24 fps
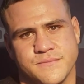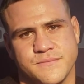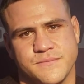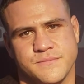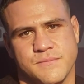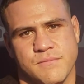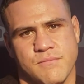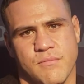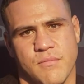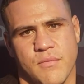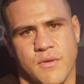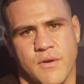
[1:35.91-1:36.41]

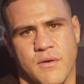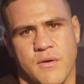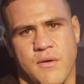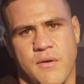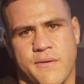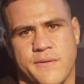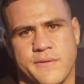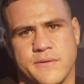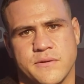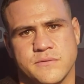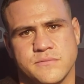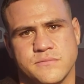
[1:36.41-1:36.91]
What were
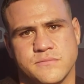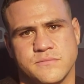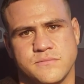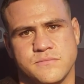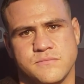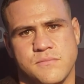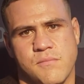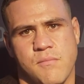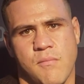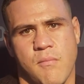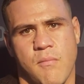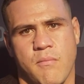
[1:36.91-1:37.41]
your, I
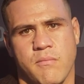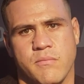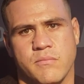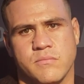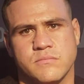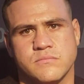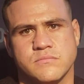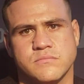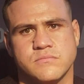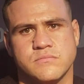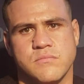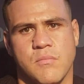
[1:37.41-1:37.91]
guess,
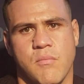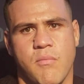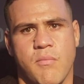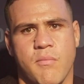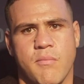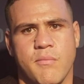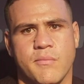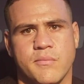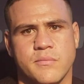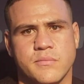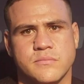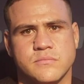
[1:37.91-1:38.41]
inspirations
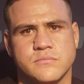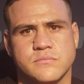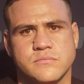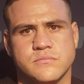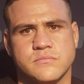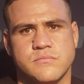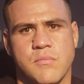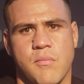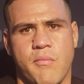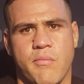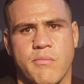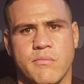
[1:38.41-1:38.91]
growing up as a
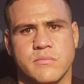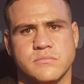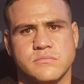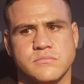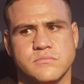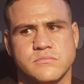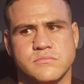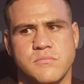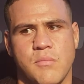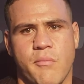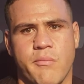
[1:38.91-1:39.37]
young fighter?